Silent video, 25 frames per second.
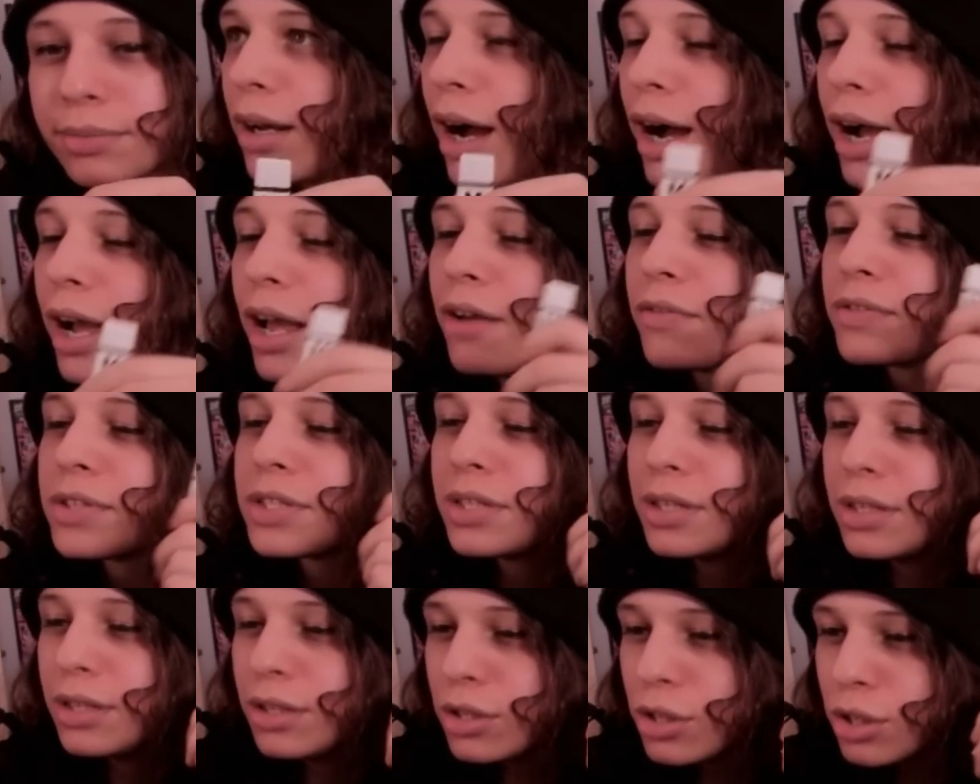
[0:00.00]
I have
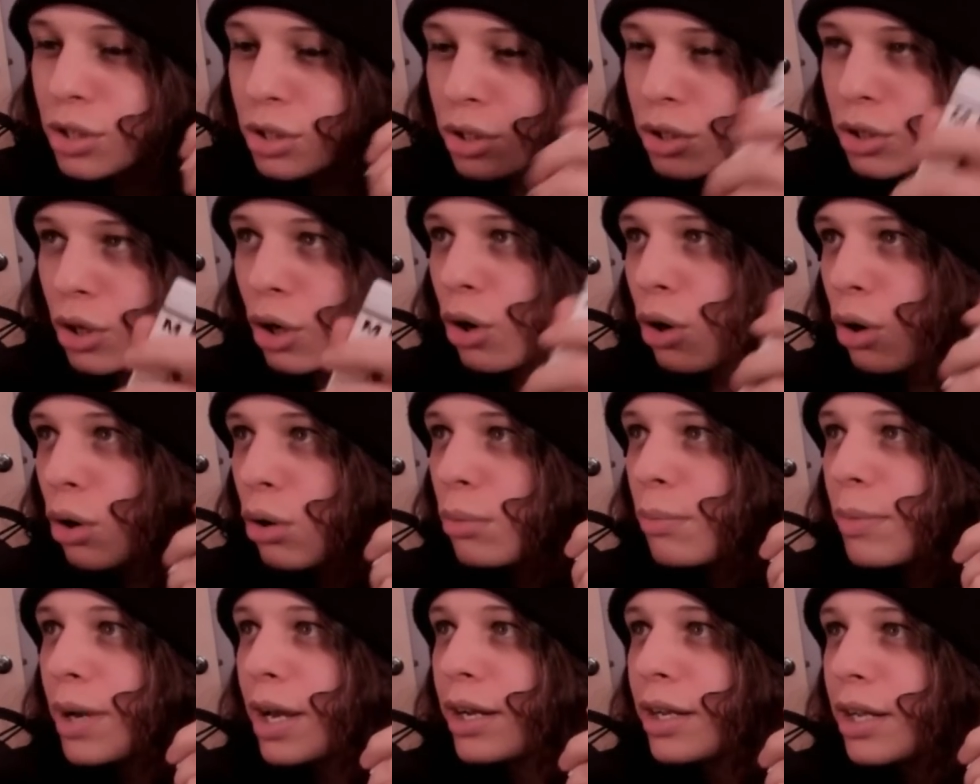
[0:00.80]
seen
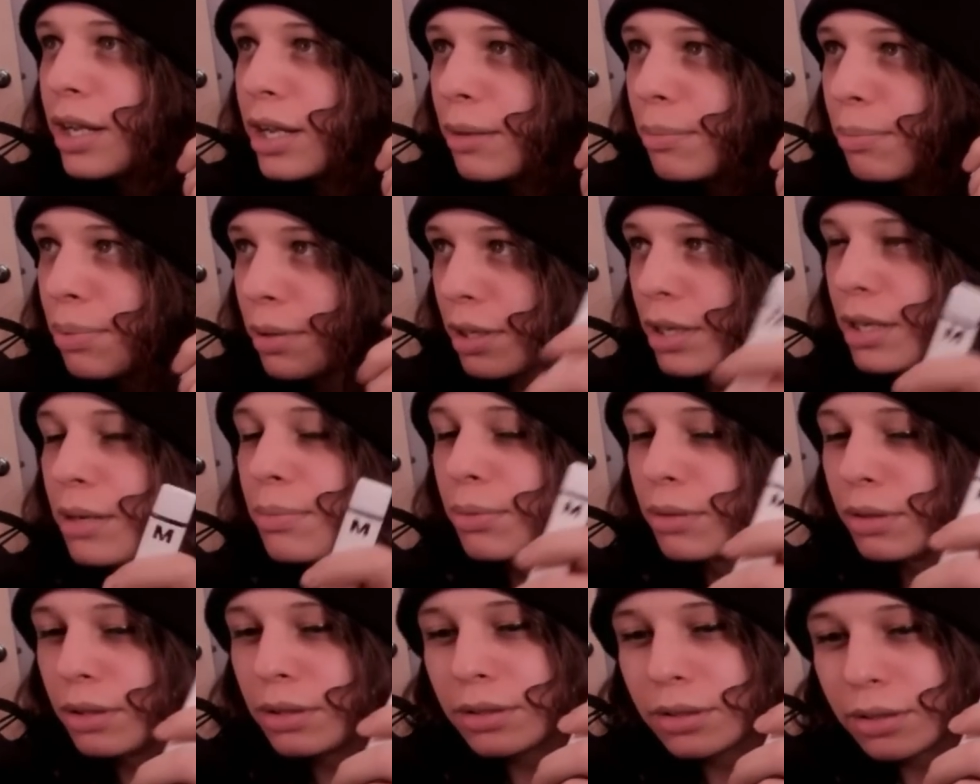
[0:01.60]
so many
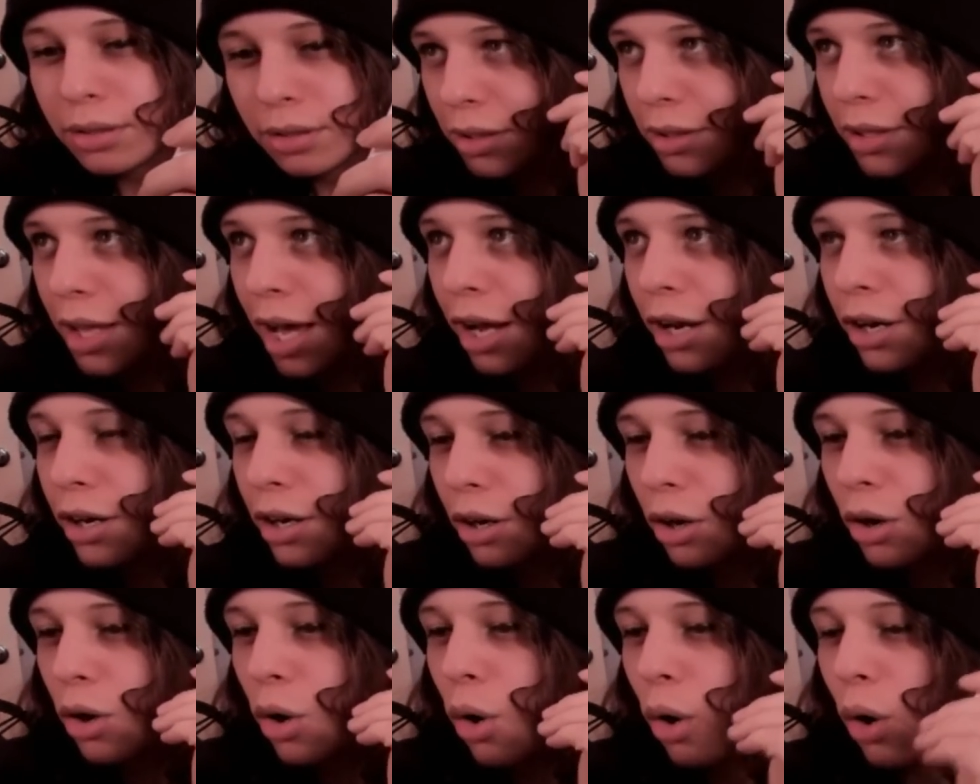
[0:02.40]
people that
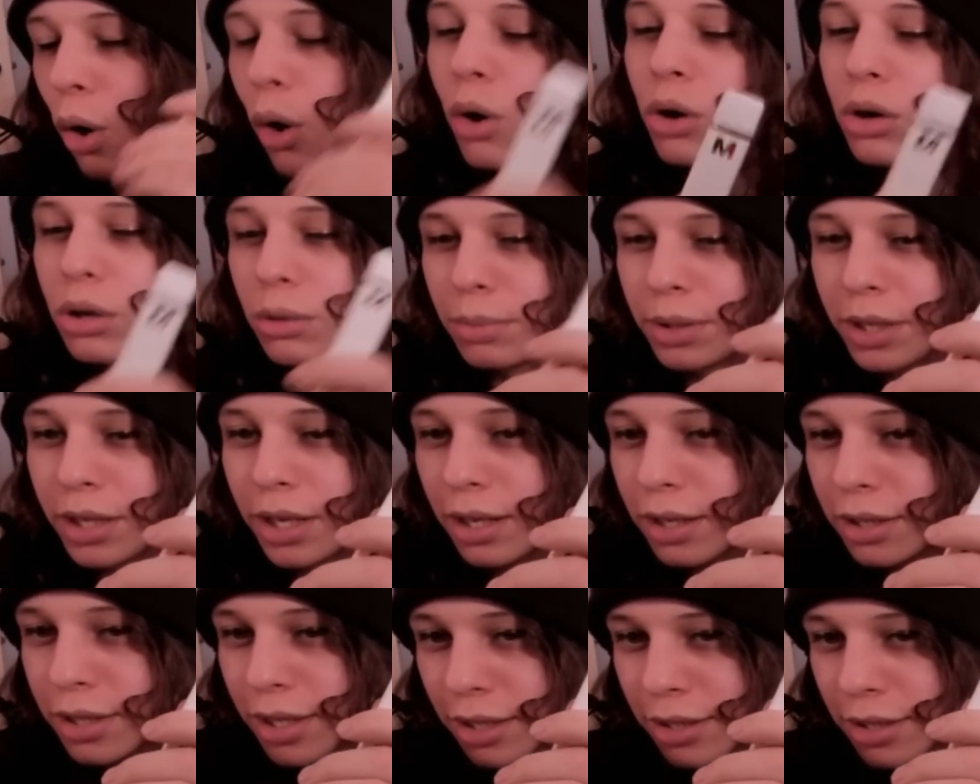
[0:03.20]
are
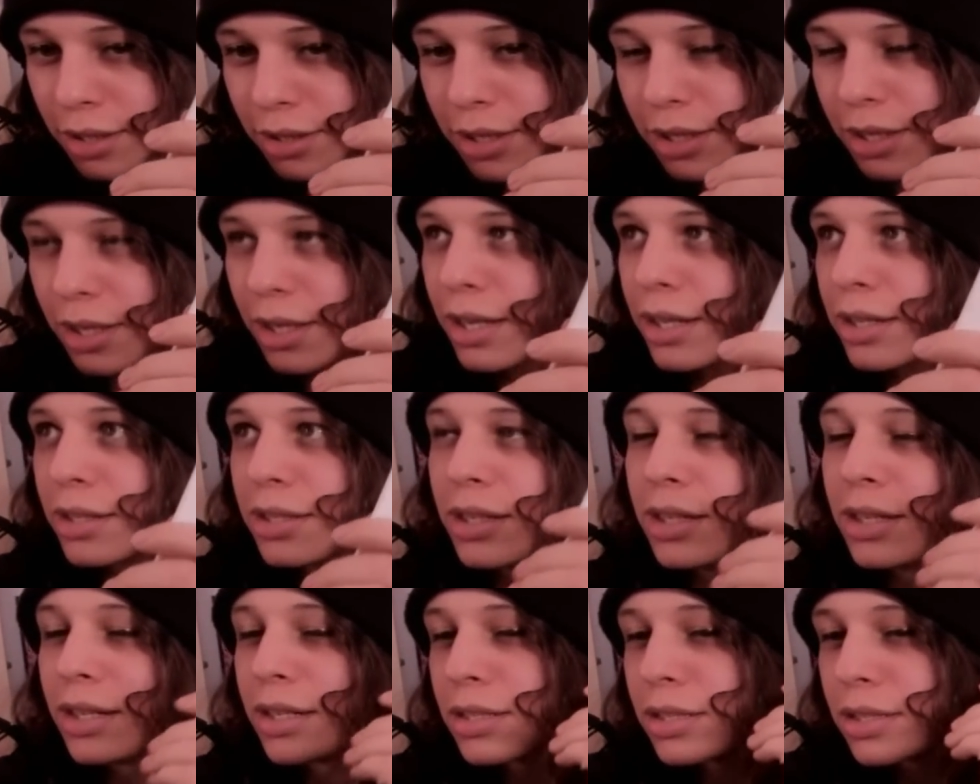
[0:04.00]
horribly addicted to
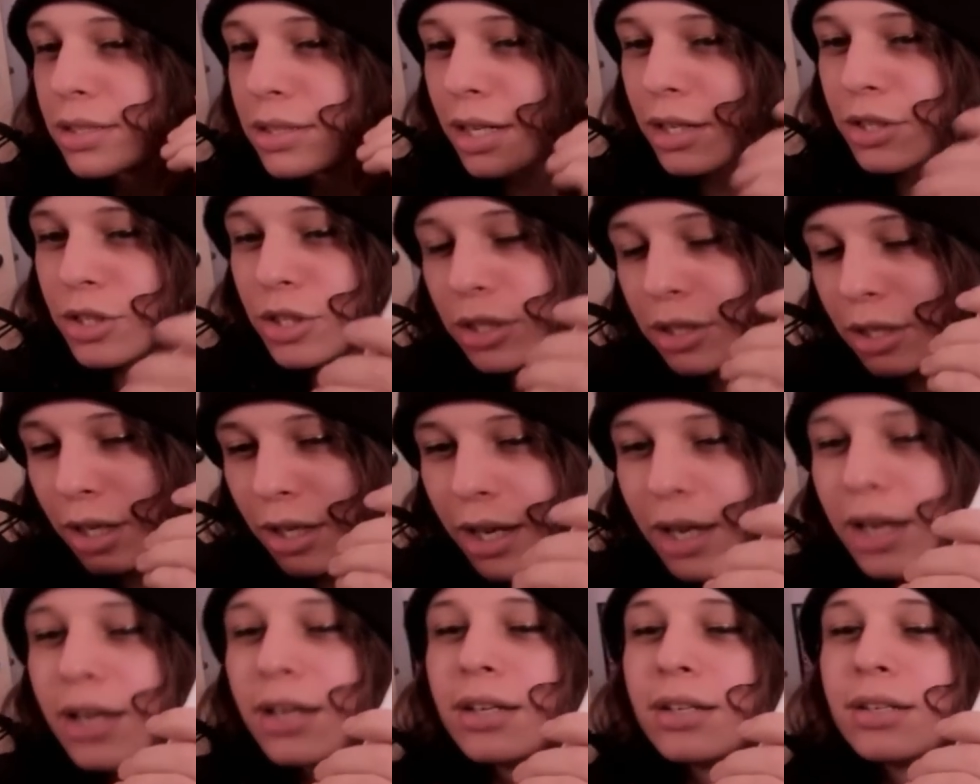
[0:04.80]
nicotine at such a
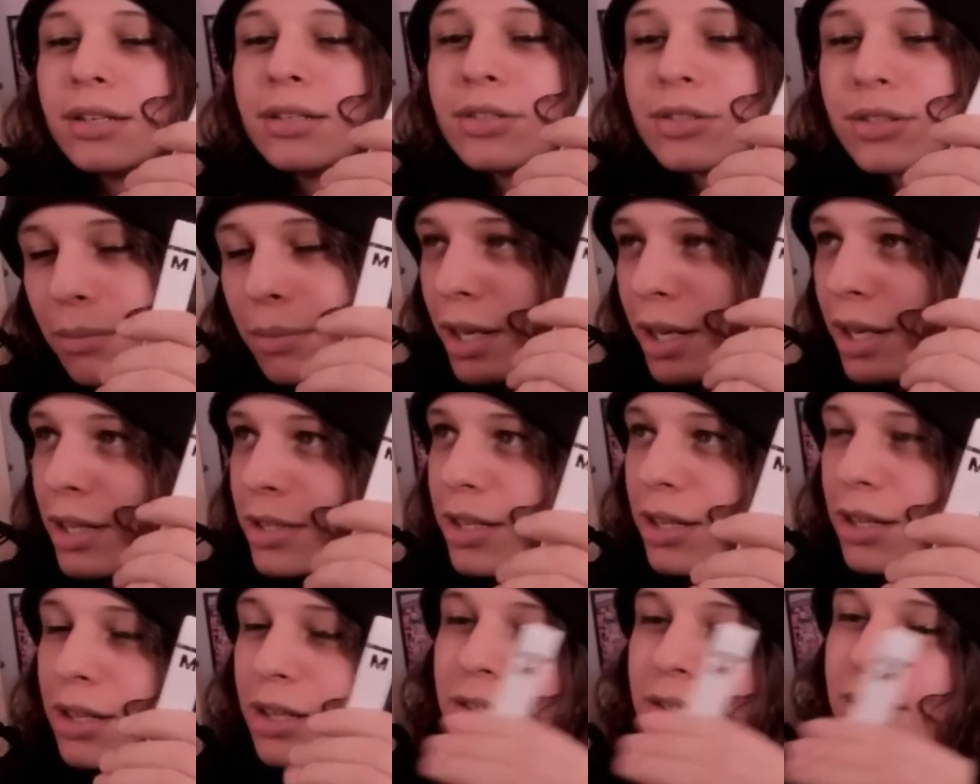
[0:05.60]
young age because
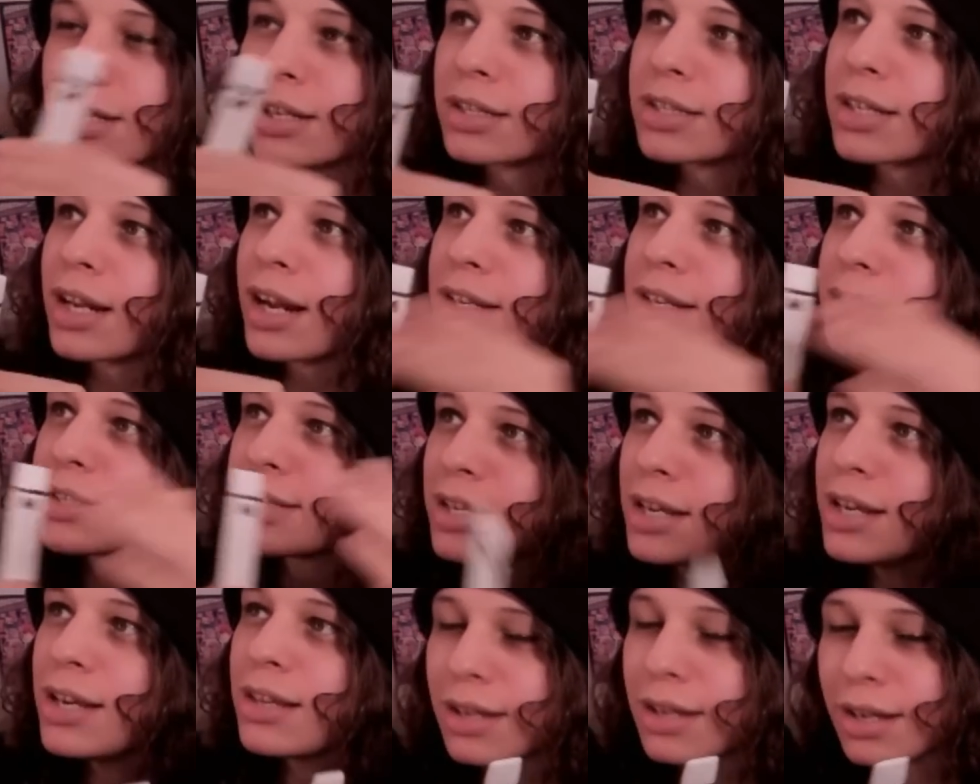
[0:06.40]
of these things, and I
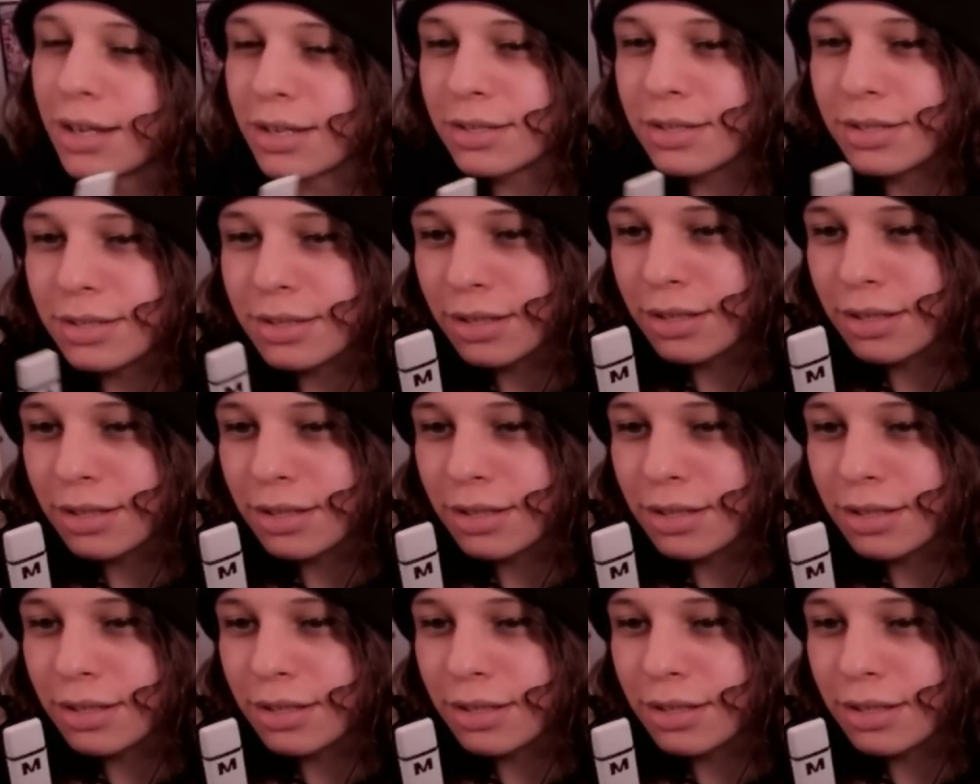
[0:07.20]
see this